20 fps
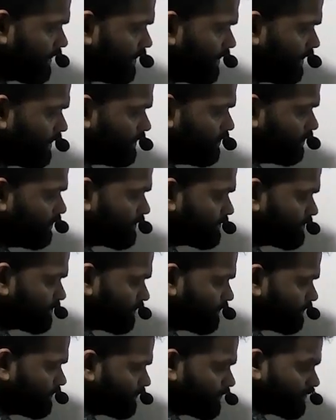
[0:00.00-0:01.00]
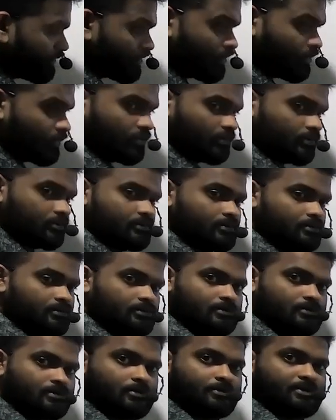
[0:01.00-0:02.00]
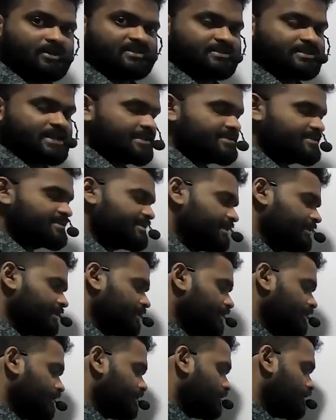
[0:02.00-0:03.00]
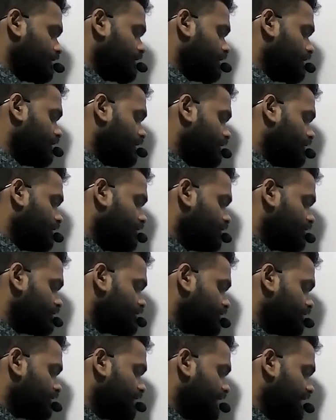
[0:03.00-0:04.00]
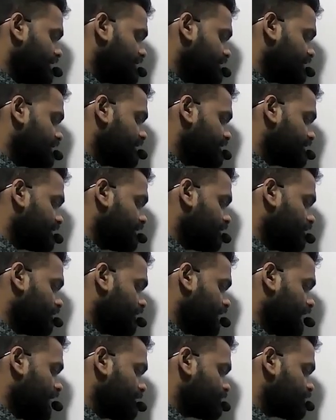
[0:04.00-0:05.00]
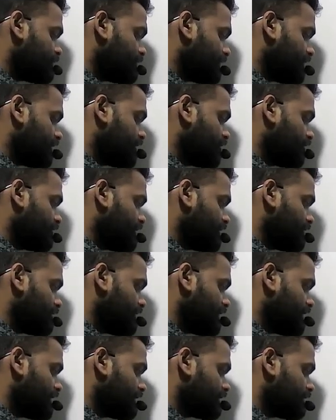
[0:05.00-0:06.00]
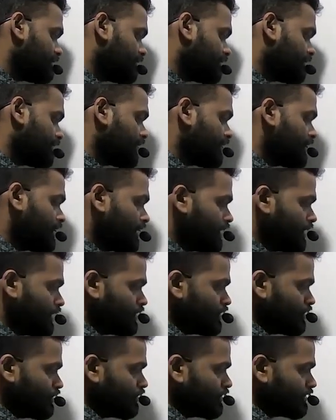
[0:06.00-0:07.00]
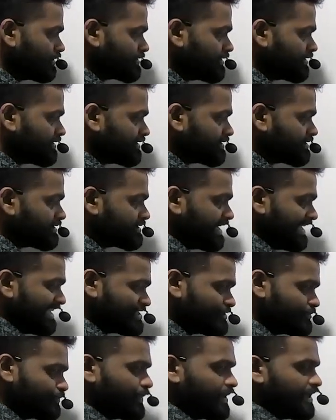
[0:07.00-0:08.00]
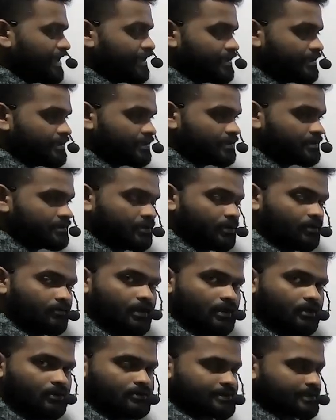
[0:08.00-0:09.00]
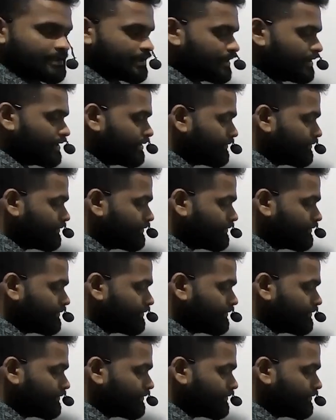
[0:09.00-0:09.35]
Units of rho. Rho means density. Units of density is kilograms per cubic meter. Units, this is speed or velocity.